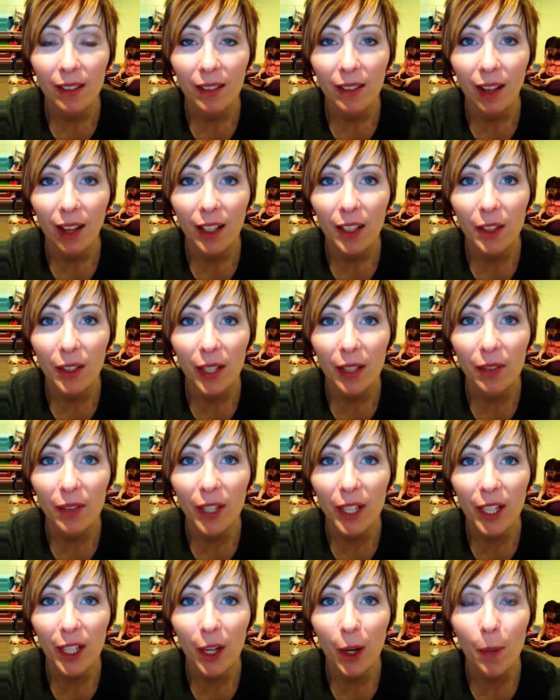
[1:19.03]
gosh, getting
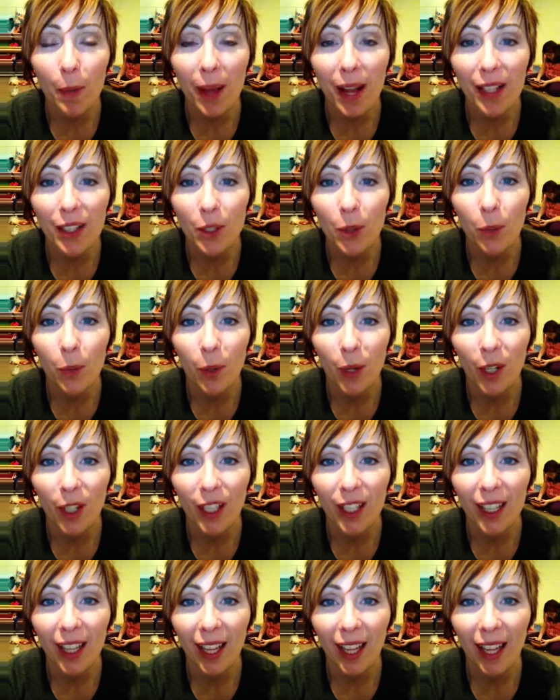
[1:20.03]
ready to go back to
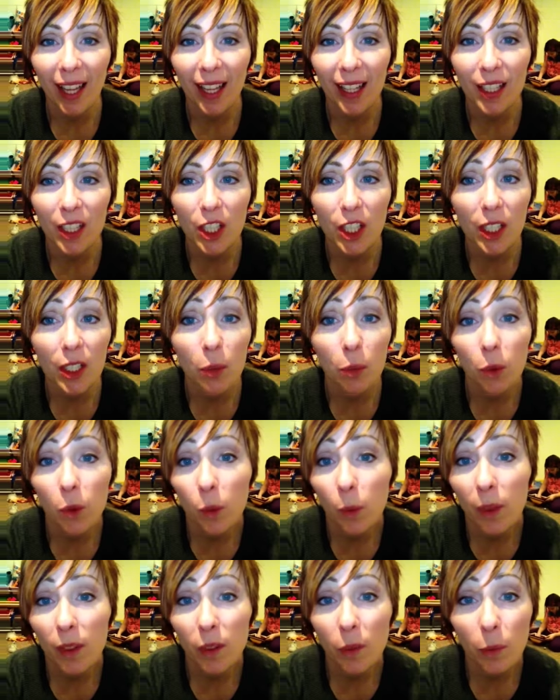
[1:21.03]
work, and she just
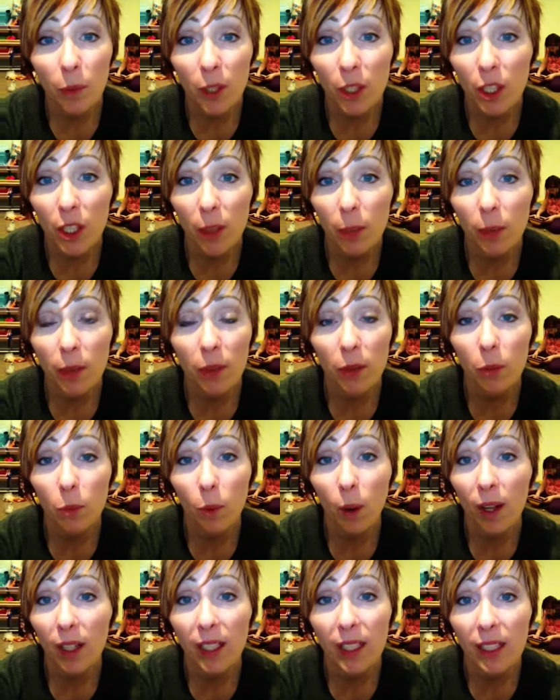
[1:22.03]
wasn't where she was
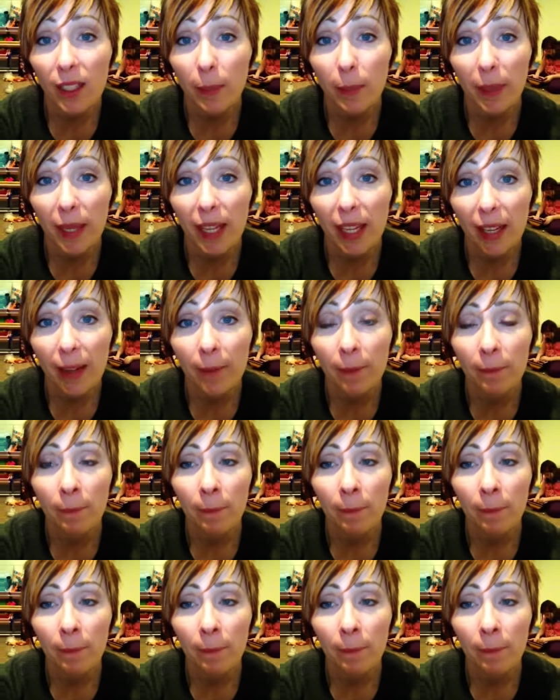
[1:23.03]
wanting to be.